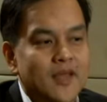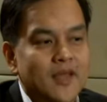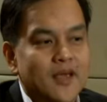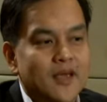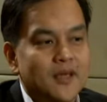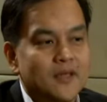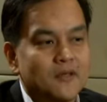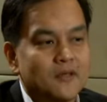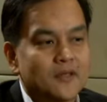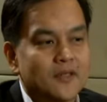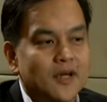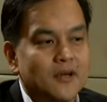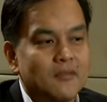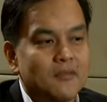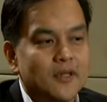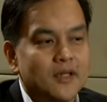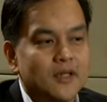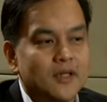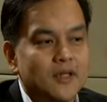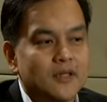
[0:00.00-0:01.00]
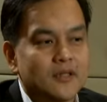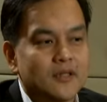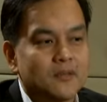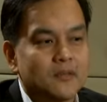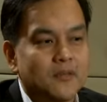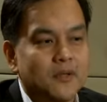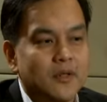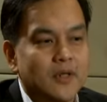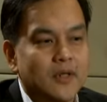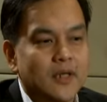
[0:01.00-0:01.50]
into something that's
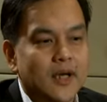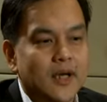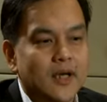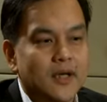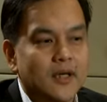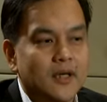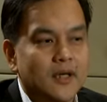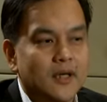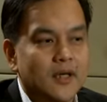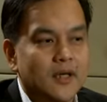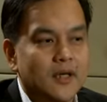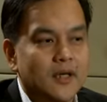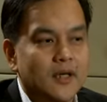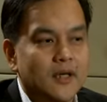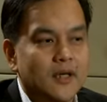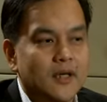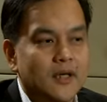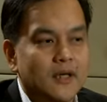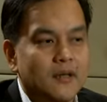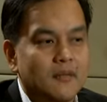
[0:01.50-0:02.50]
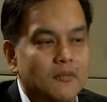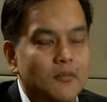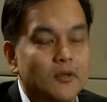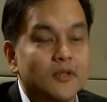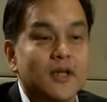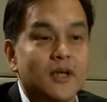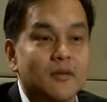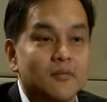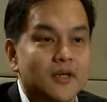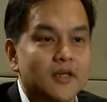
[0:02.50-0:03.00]
more like a
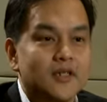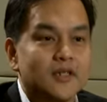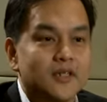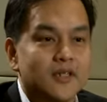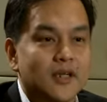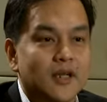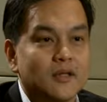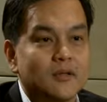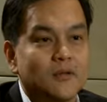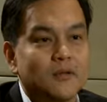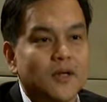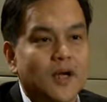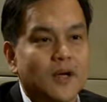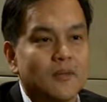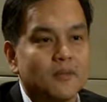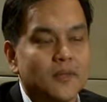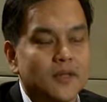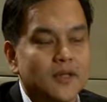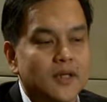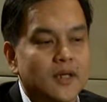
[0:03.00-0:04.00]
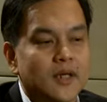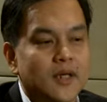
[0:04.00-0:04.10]
multimedia telco company.